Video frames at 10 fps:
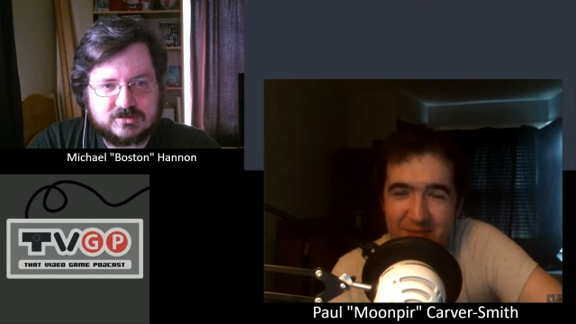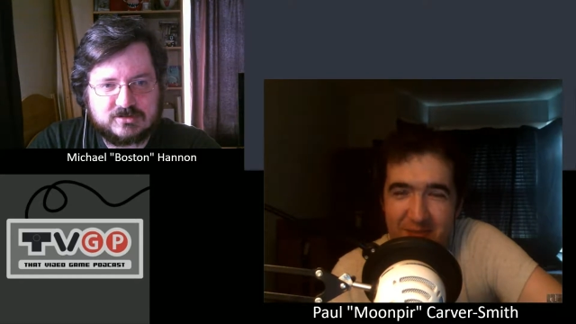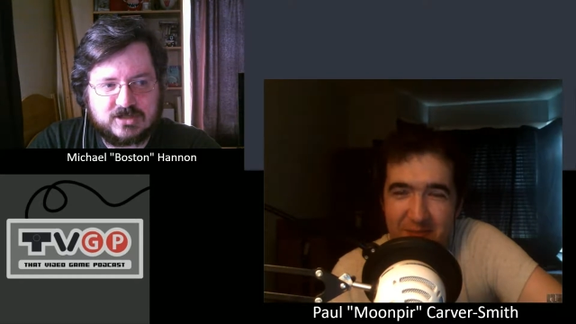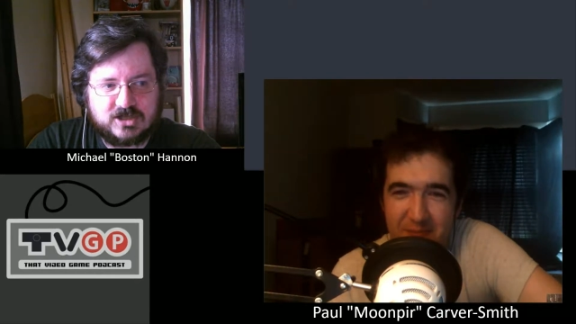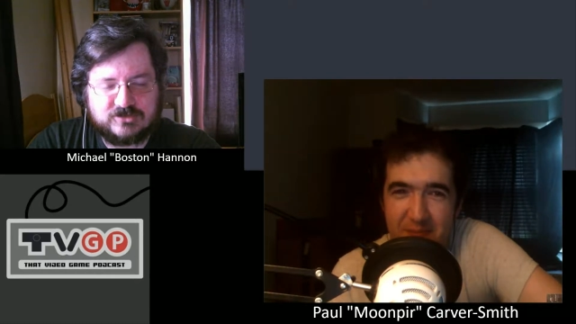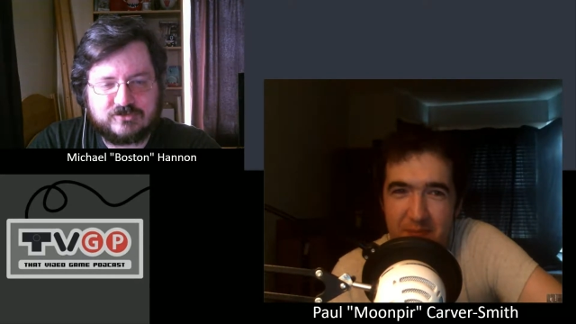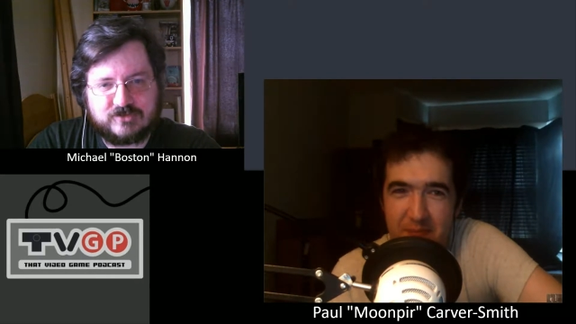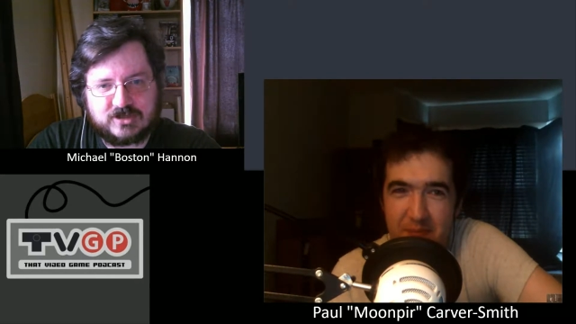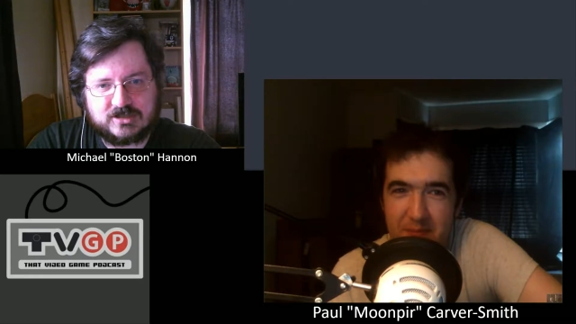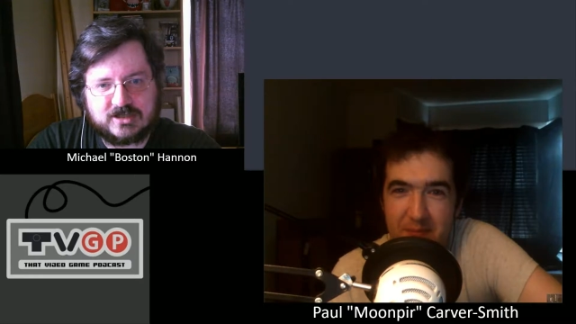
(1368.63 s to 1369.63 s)

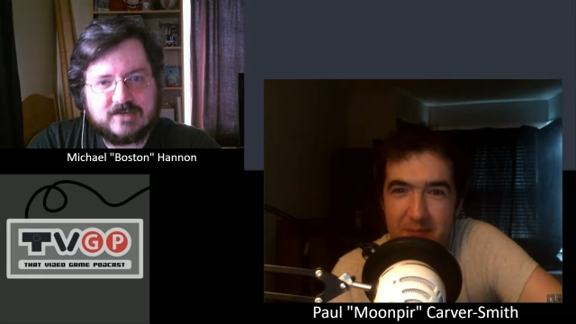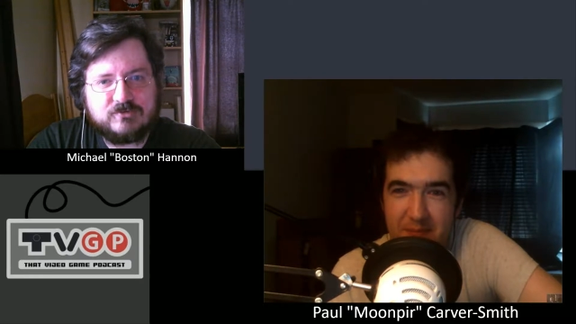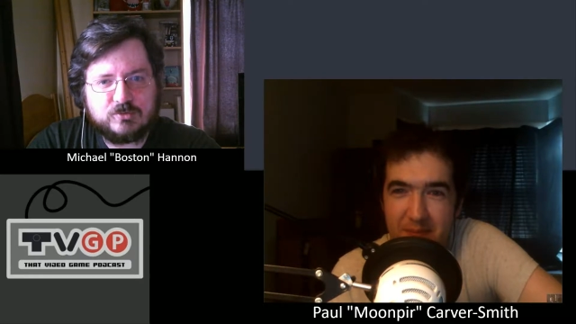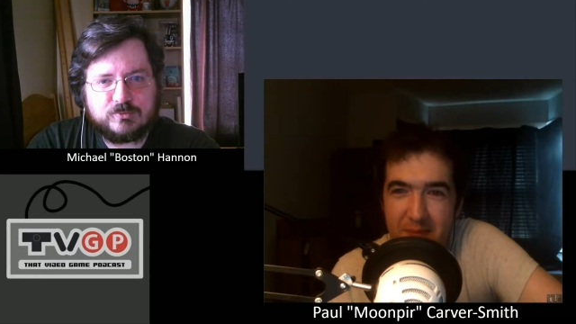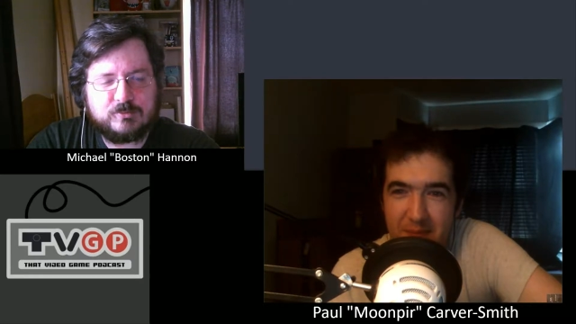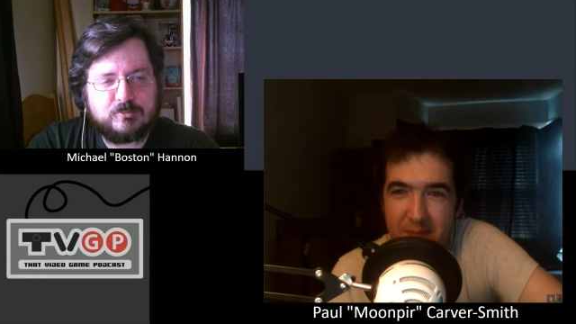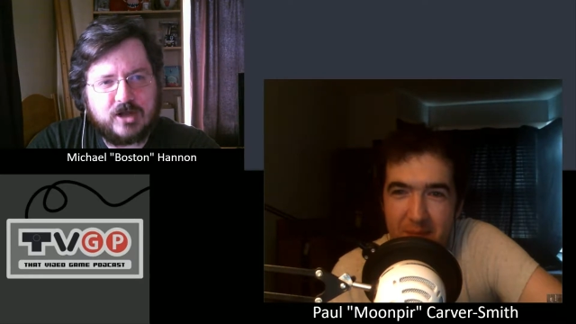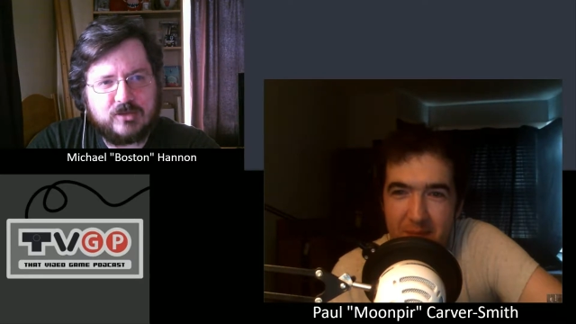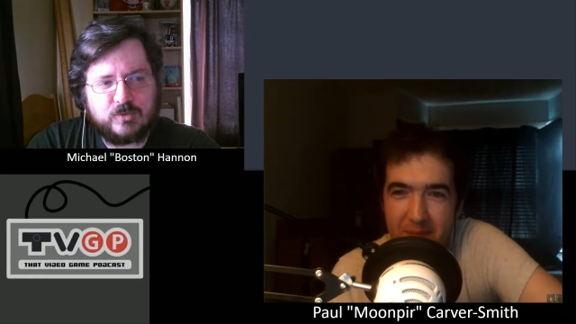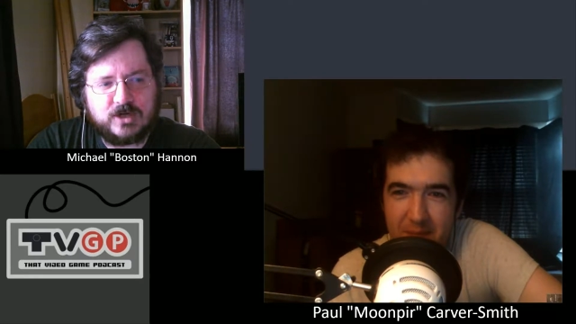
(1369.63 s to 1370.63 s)
Speaker 1: undefined. Have you, by
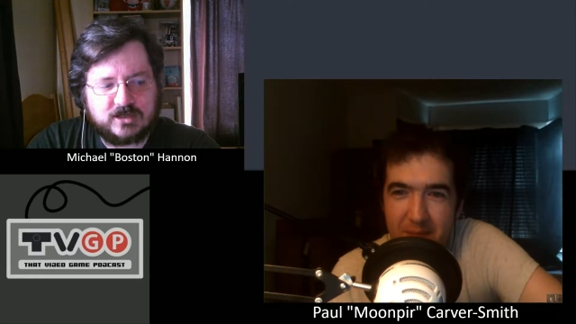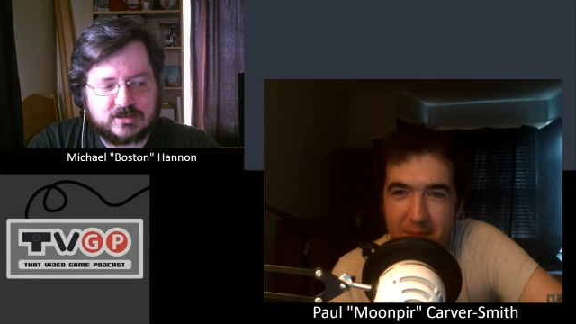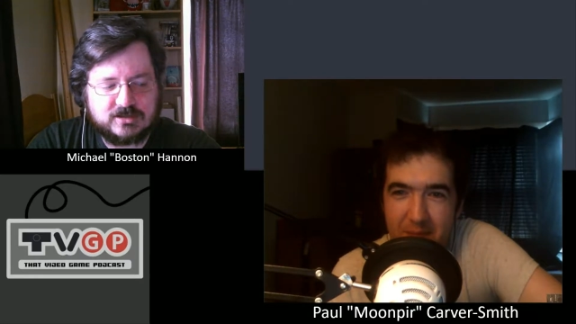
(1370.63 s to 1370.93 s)
the way,